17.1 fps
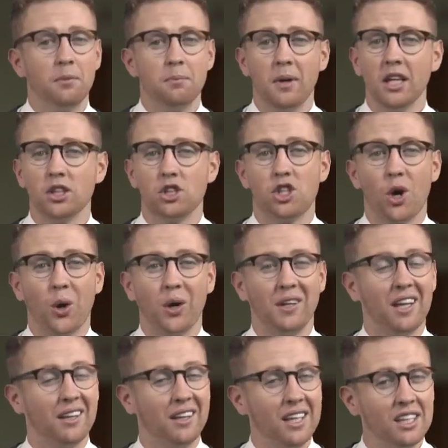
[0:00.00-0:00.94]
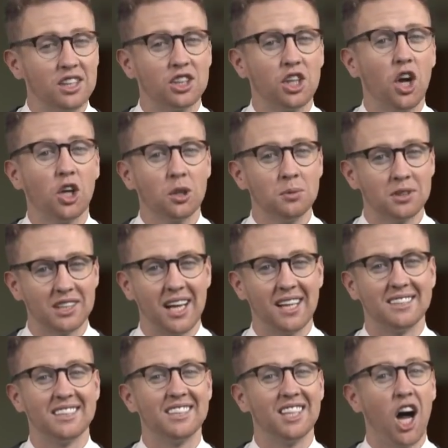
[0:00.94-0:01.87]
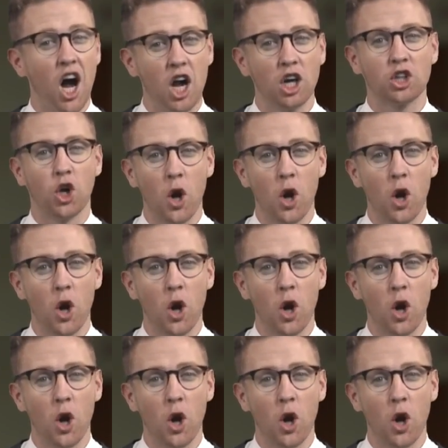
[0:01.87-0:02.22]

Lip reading: admit, Joey, that these circumstances are